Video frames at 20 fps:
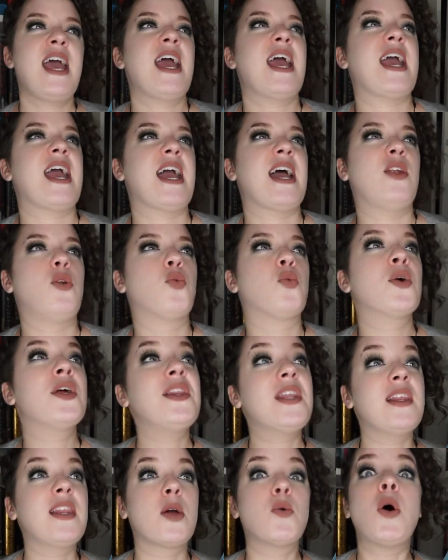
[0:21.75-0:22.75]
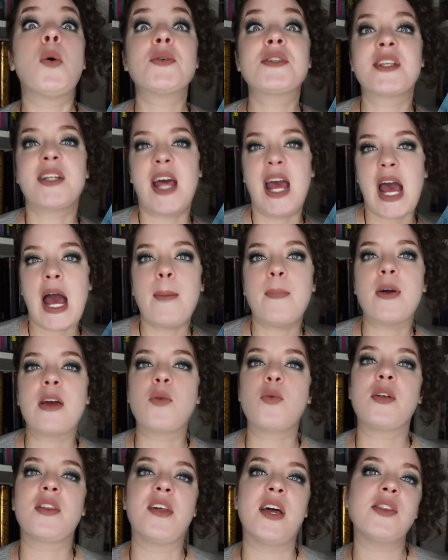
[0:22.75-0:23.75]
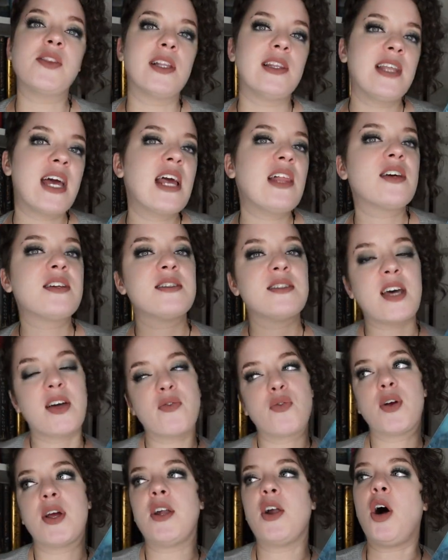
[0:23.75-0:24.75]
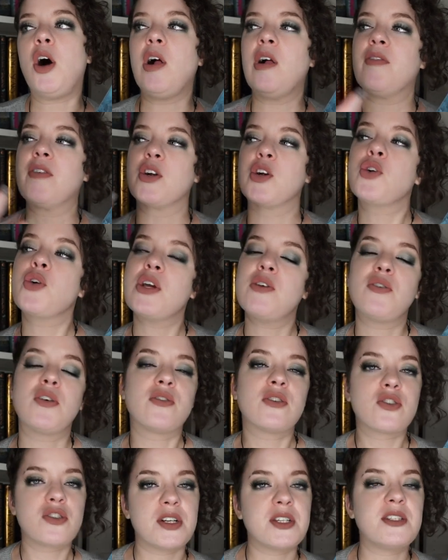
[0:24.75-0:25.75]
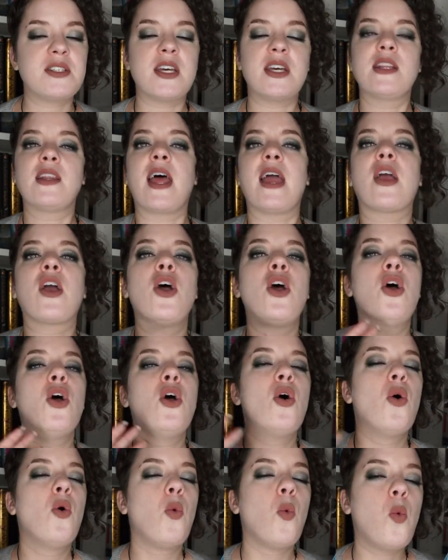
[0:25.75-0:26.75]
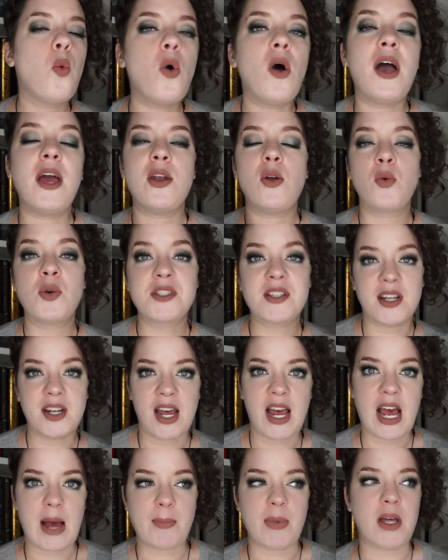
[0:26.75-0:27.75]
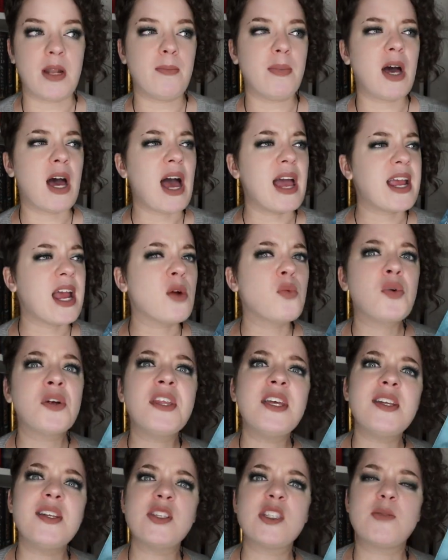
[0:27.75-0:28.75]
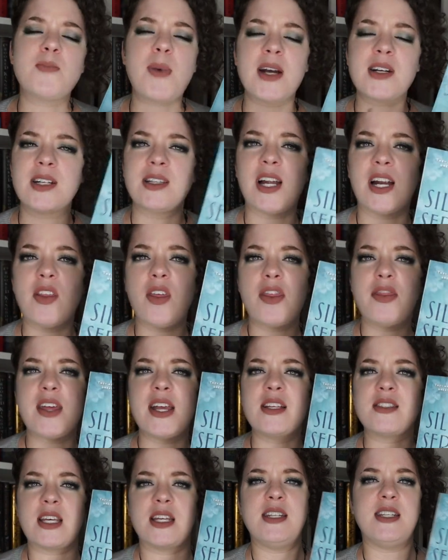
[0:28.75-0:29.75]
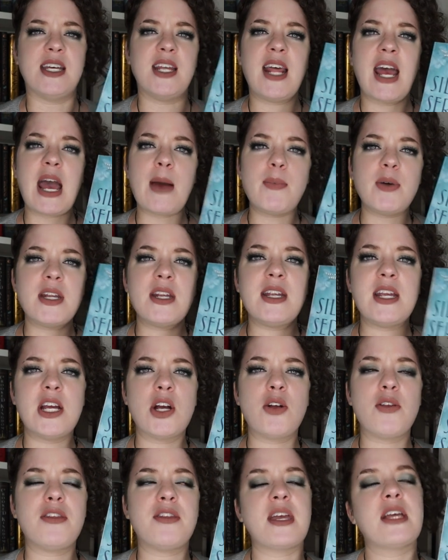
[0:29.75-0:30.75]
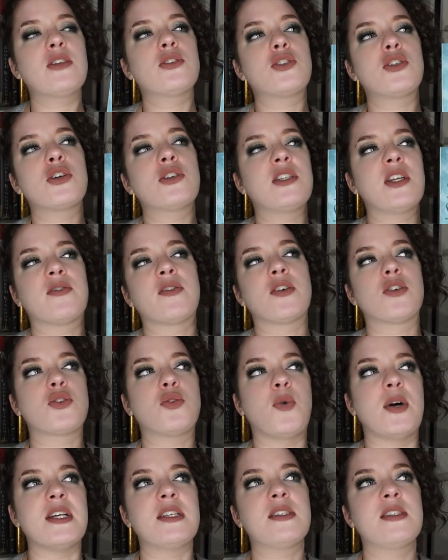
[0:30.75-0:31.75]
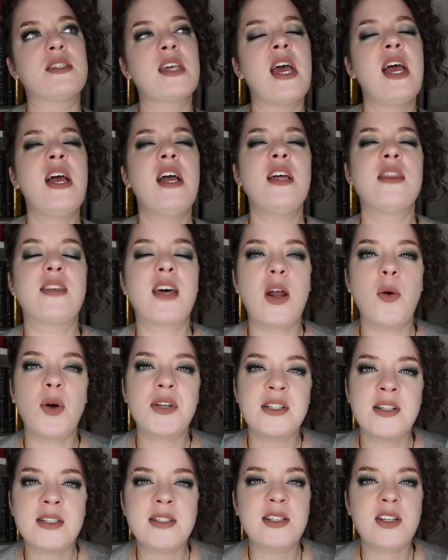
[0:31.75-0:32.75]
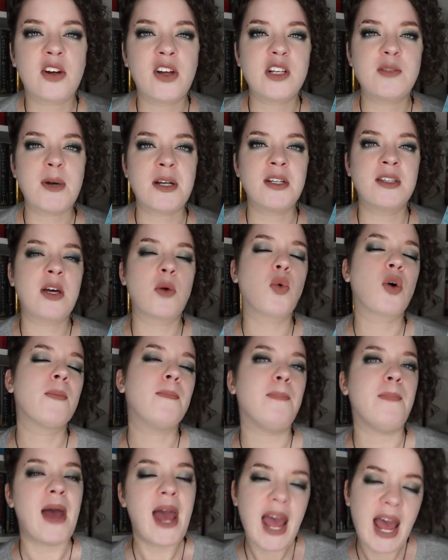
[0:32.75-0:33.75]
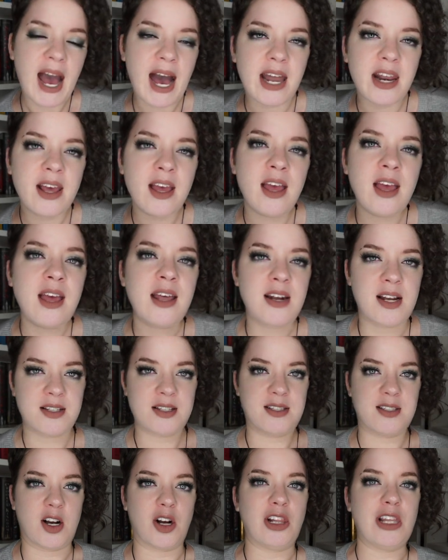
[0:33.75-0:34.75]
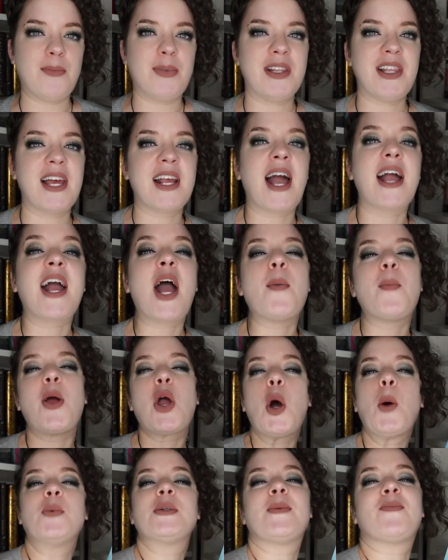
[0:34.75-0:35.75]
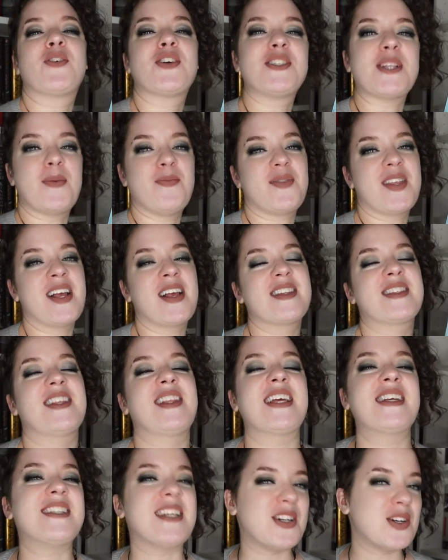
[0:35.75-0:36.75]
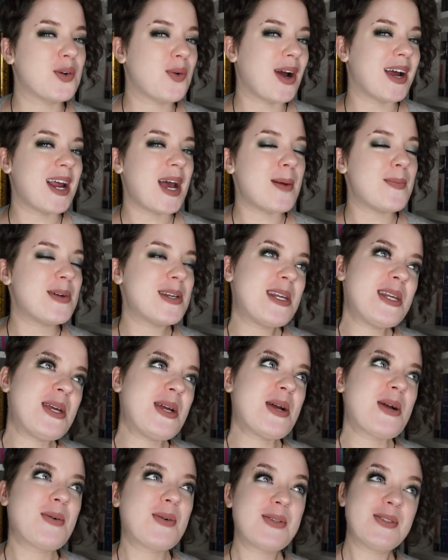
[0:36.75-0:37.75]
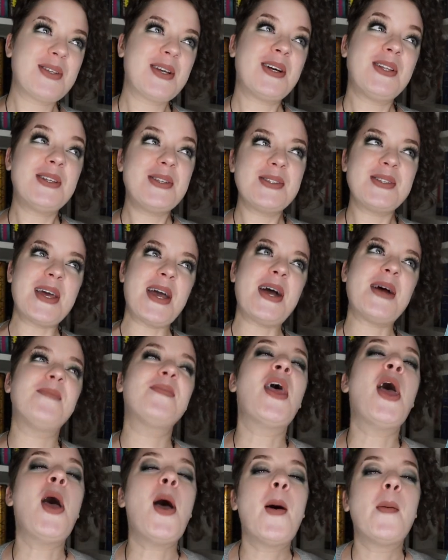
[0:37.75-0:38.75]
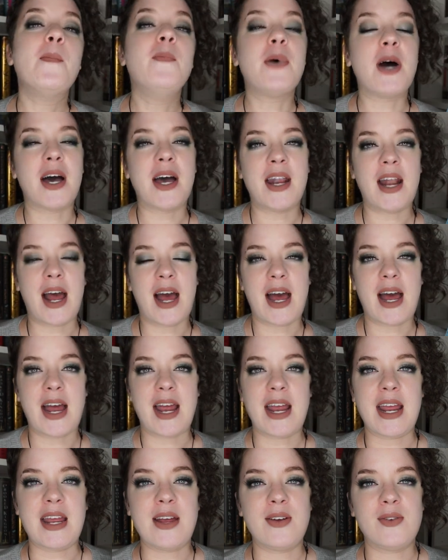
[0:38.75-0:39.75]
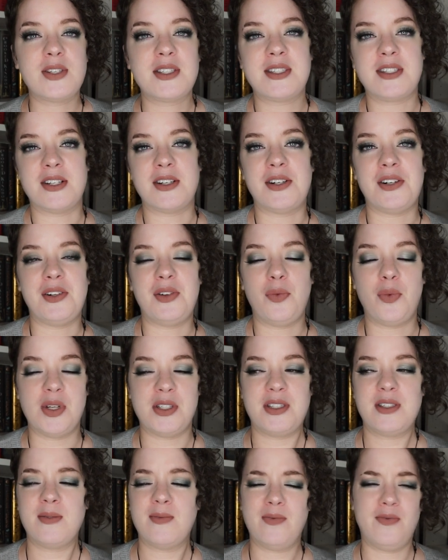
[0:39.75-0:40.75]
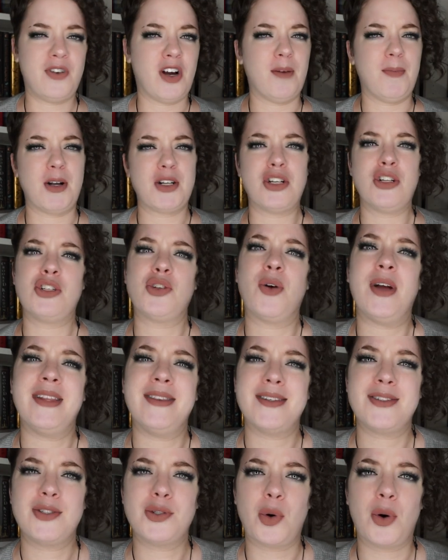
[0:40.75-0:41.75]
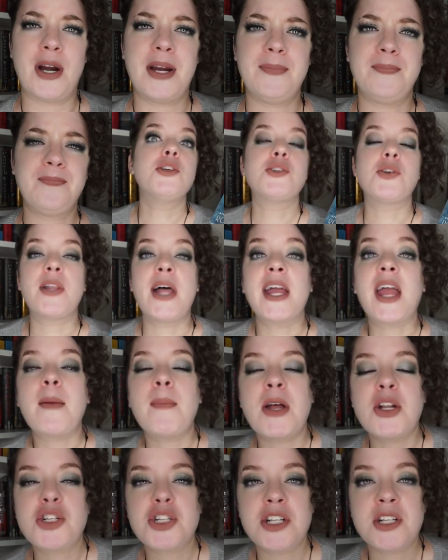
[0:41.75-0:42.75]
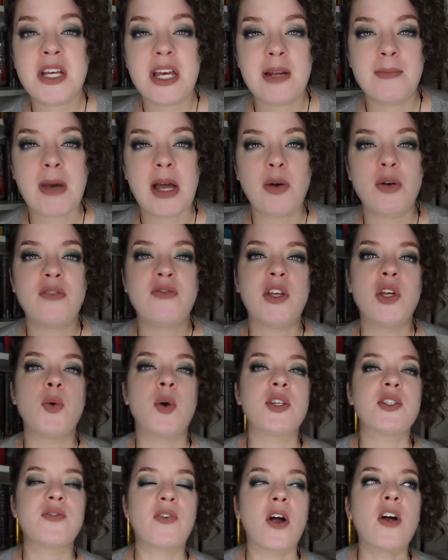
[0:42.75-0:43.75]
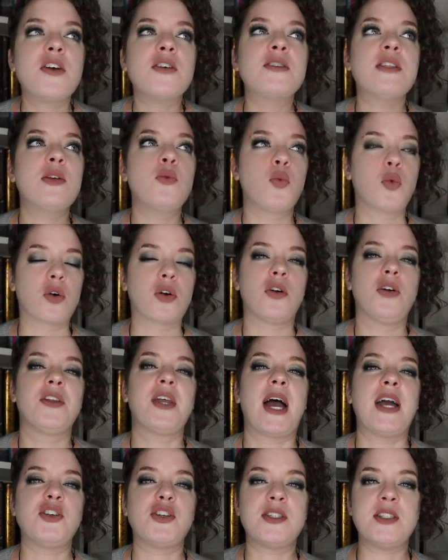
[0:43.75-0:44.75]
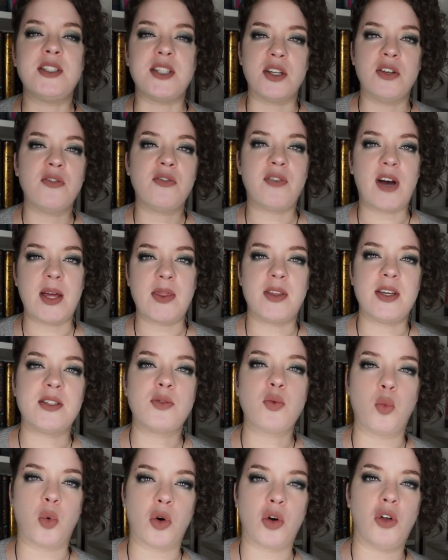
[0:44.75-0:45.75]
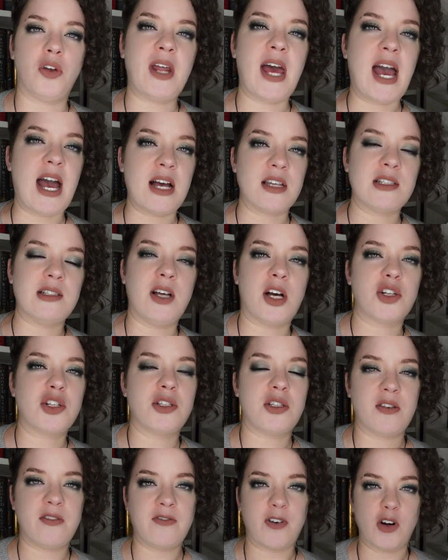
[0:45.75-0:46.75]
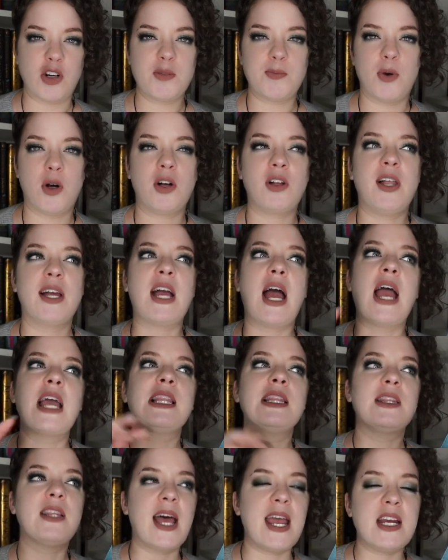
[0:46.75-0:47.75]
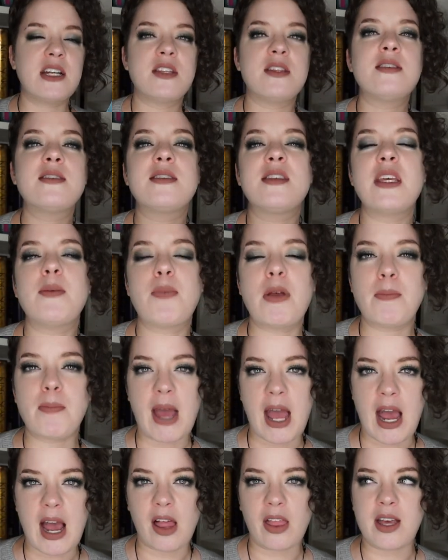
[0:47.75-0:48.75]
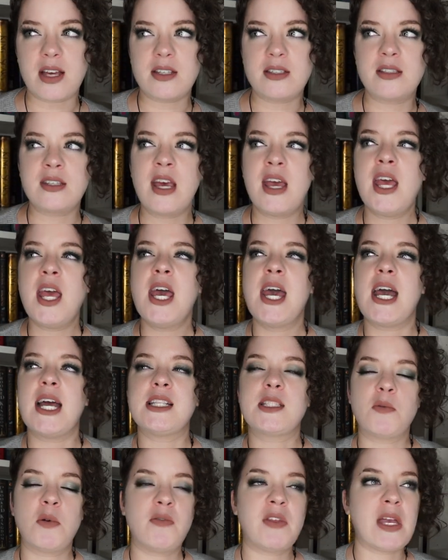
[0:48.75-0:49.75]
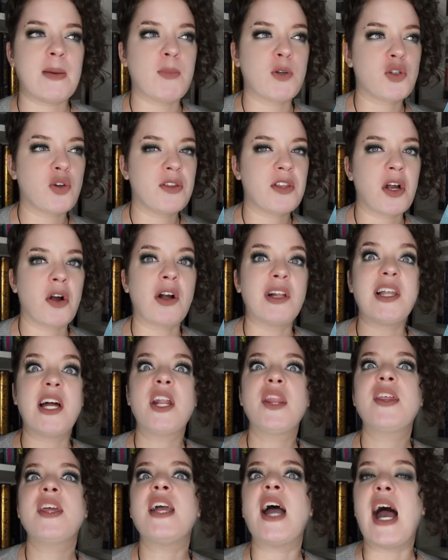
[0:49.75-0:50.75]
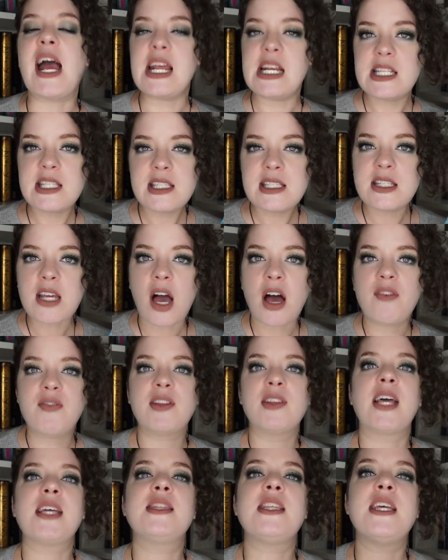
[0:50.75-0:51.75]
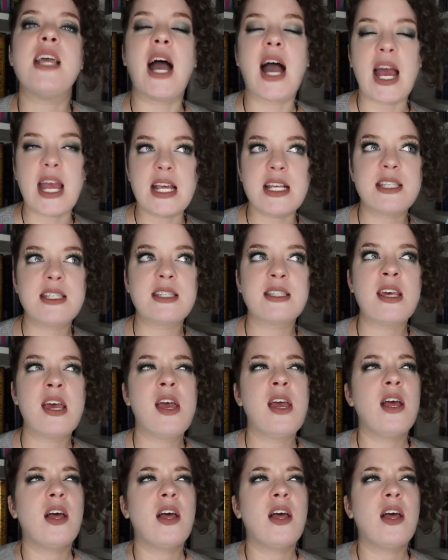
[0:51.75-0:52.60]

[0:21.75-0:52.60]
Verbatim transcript: And really, like, what was going to happen with, like, the Layla Severin, all of their grief over Tristan, like, what was going to happen. But like, I really didn't expect a lot of the things that did happen in here. Things took different twists that I wasn't necessarily expecting, that weren't bad necessarily, but like, I got my hopes up for some things that like didn't quite happen in here, which was like a little sad, but I still was very much enjoying this story. So like I mentioned in my review, as far as the world, I just didn't find this world as lush as the first book. Like, I liked the Sleeping Palace and some of the imagery there. A lot of the ice stuff and like the ice